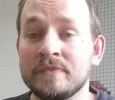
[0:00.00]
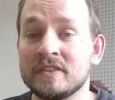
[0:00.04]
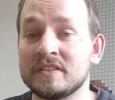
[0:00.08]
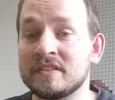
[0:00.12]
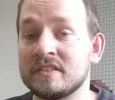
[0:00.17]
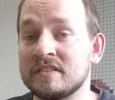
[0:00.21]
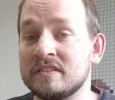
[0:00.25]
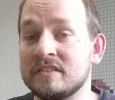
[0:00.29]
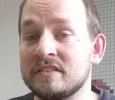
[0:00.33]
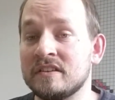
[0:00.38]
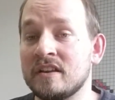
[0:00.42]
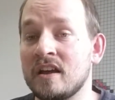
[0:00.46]
This
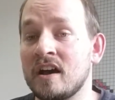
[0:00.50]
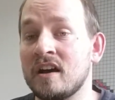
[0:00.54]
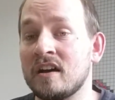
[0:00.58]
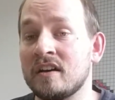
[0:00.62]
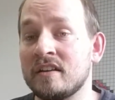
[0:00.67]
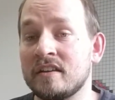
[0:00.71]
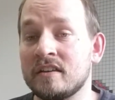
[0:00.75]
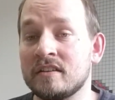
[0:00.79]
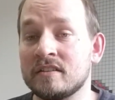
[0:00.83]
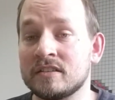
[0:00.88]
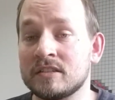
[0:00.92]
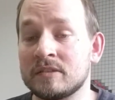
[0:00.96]
is
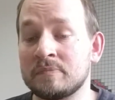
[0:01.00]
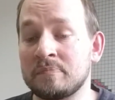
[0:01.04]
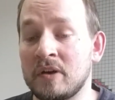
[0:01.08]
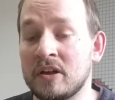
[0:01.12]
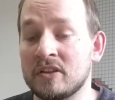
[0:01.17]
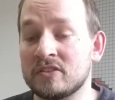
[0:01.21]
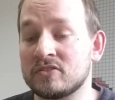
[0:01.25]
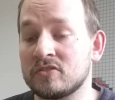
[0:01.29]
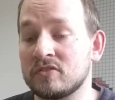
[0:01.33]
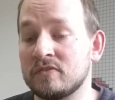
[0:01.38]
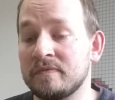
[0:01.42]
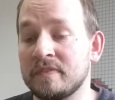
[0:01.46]
not a
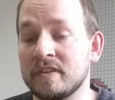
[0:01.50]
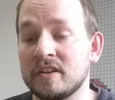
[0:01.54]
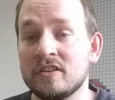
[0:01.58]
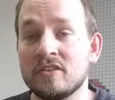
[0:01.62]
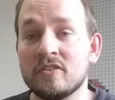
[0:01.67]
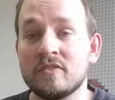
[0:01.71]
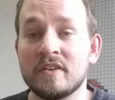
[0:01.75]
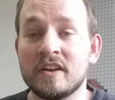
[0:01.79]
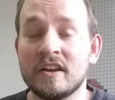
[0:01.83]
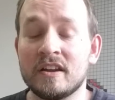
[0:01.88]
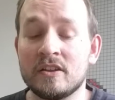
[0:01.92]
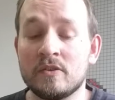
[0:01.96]
sponsored
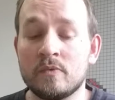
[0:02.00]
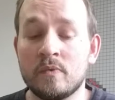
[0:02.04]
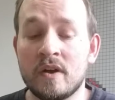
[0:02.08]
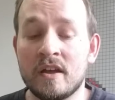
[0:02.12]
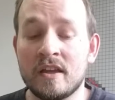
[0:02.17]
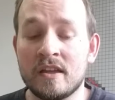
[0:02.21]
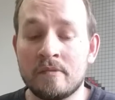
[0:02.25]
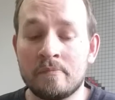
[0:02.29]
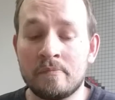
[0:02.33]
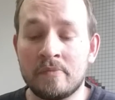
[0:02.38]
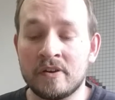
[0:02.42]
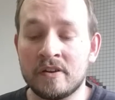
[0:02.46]
video in any
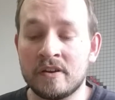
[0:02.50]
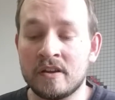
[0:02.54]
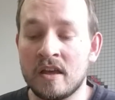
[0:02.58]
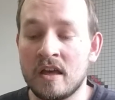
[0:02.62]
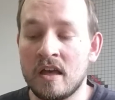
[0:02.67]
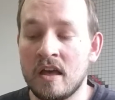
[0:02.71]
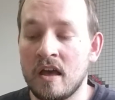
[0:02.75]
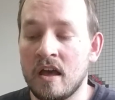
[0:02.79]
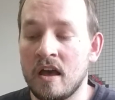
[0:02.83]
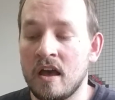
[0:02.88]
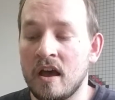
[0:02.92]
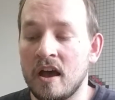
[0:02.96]
way, but
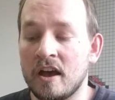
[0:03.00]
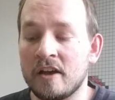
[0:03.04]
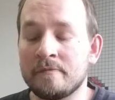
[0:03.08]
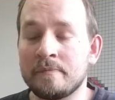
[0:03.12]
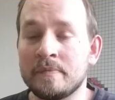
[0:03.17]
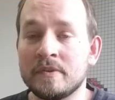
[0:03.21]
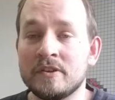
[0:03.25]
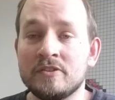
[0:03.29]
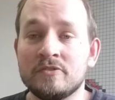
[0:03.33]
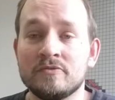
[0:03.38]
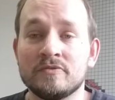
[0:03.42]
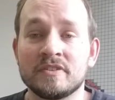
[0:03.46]
I've
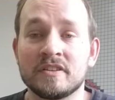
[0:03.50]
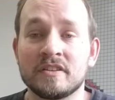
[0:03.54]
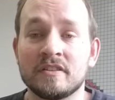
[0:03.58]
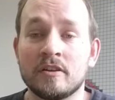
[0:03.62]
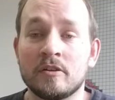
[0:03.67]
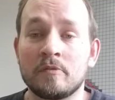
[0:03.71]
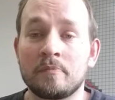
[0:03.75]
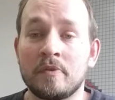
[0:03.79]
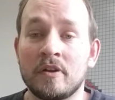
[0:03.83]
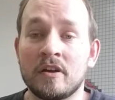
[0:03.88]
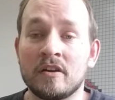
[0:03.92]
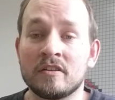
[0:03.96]
been using
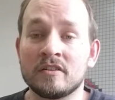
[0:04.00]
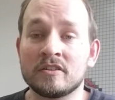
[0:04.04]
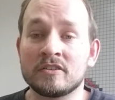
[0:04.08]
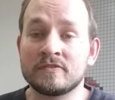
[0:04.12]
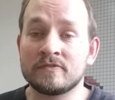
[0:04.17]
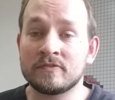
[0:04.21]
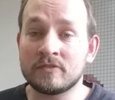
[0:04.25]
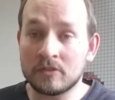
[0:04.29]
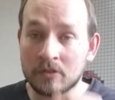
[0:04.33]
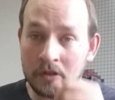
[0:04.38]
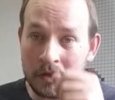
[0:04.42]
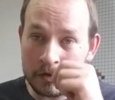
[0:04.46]
their products
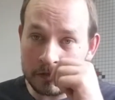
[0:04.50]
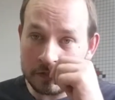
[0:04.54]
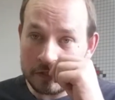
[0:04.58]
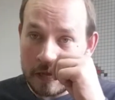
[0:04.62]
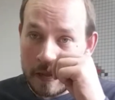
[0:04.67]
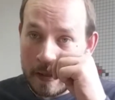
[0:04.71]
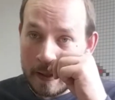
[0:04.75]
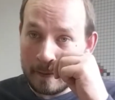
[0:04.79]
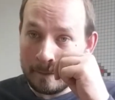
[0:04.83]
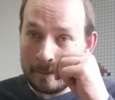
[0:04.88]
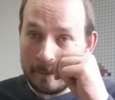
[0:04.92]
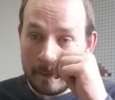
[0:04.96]
for a long
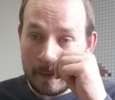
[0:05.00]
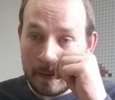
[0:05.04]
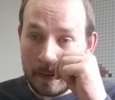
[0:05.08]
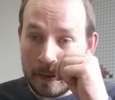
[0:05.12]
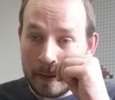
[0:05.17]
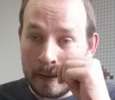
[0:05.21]
time